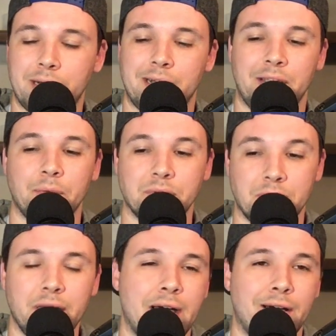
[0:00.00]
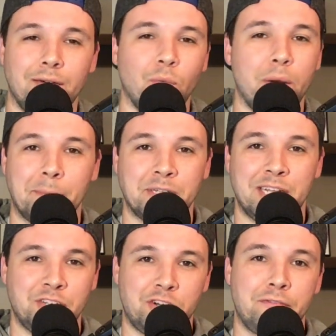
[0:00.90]
he was, a win
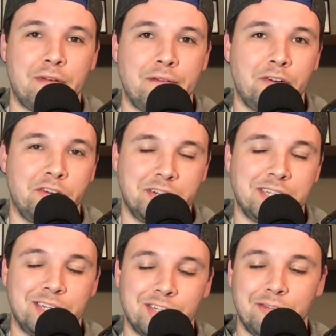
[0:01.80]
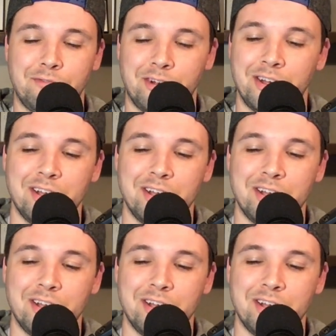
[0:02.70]
percentage under 500, essentially, for